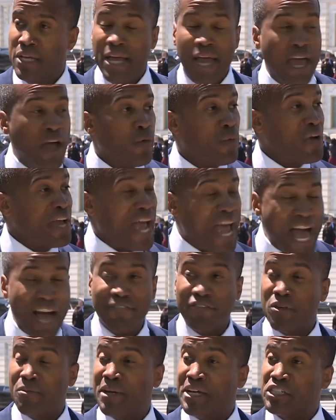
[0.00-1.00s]
And we
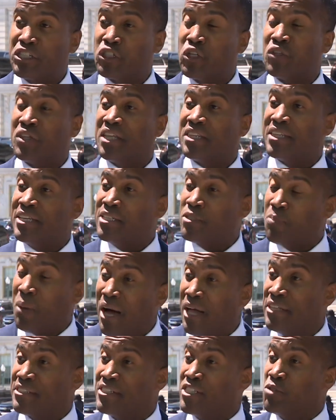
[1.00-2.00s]
have to make sure that these
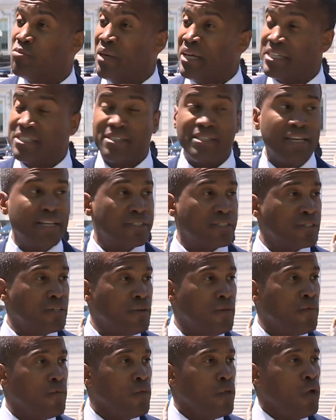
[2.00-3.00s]
policies make sense.
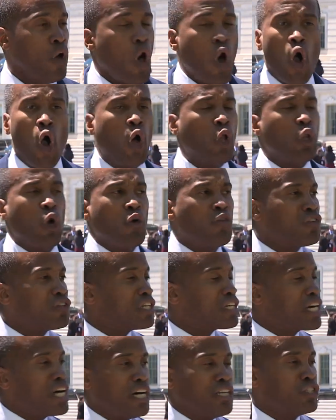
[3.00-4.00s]
All over
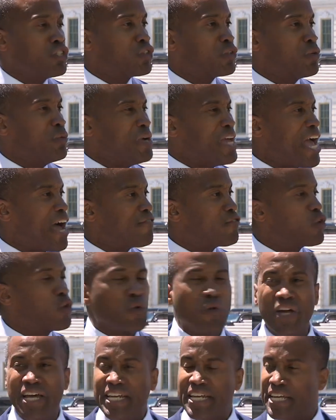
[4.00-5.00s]
the country, we have
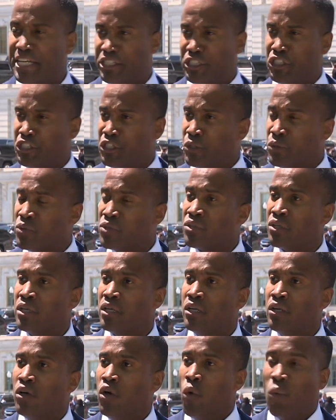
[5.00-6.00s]
grid issues.
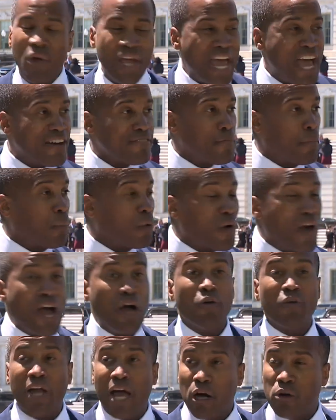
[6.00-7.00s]
We have
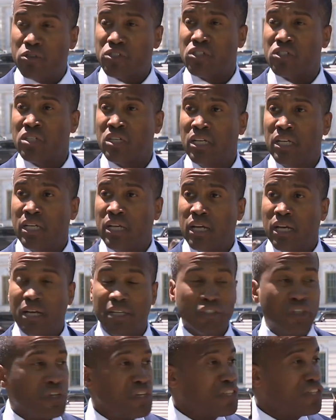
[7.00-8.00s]
brownouts
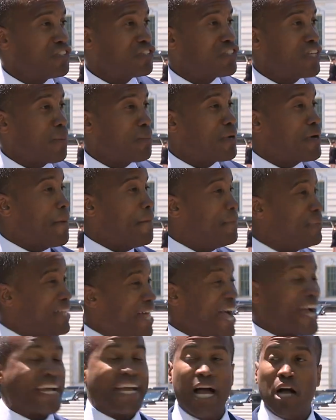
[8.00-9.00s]
during the summer and
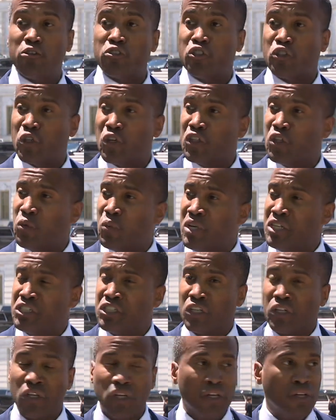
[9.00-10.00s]
blackouts during the
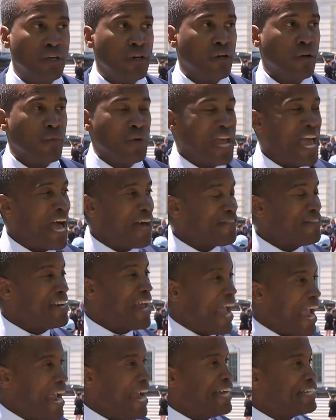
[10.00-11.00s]
winter. We have an
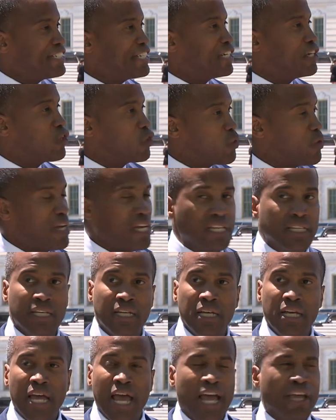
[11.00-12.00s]
aging grid,
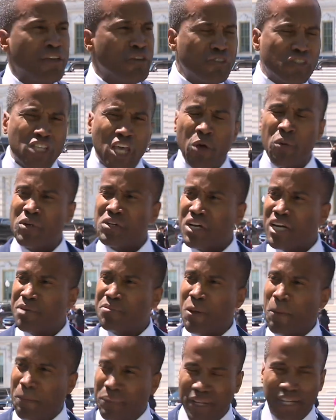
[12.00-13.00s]
and you say we're going to
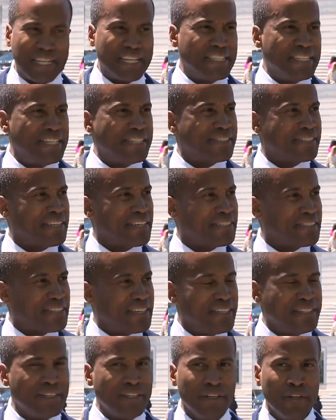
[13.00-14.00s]
be plugging these things
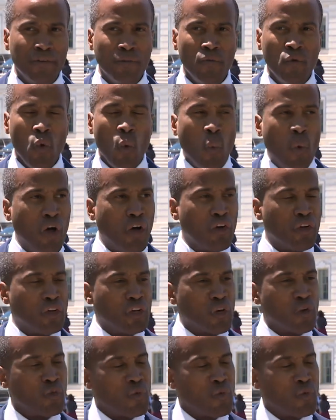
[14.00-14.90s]
in? While your